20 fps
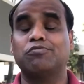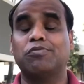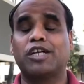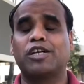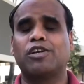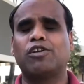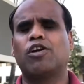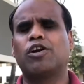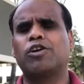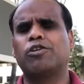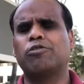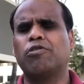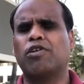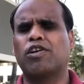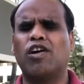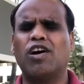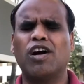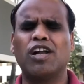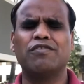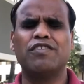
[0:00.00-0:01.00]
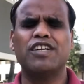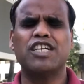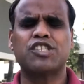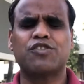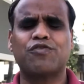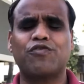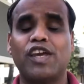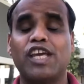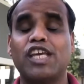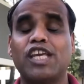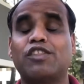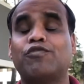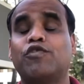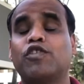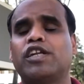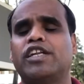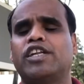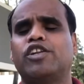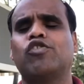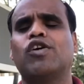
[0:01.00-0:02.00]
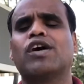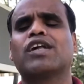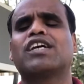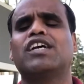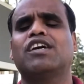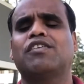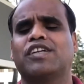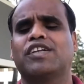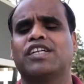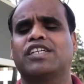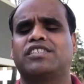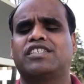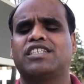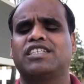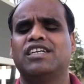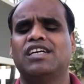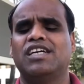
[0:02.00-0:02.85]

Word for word: But Lord, you are always faithful in your covenant.